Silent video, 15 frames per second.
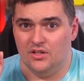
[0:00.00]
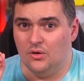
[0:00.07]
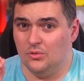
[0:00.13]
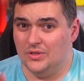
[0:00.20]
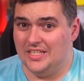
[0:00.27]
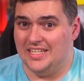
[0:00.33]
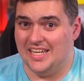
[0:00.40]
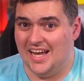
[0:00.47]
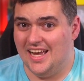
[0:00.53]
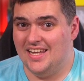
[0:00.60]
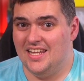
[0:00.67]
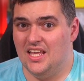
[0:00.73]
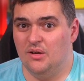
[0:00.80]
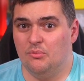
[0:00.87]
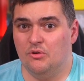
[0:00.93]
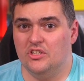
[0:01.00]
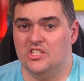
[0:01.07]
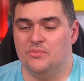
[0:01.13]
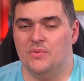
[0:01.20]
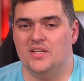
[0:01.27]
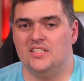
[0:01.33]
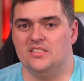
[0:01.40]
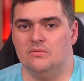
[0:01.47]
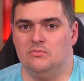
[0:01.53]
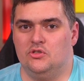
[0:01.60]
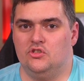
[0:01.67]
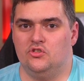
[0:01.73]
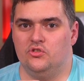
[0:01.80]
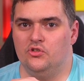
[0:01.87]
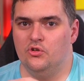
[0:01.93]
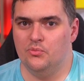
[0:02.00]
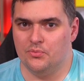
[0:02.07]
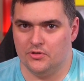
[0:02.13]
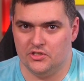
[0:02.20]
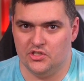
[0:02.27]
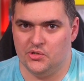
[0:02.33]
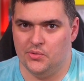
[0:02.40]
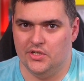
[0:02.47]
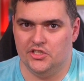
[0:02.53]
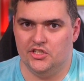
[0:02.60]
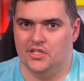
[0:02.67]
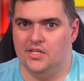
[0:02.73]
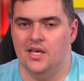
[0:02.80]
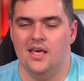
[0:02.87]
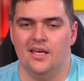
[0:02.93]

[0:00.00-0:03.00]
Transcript: only 9 hit points makes him super squishy.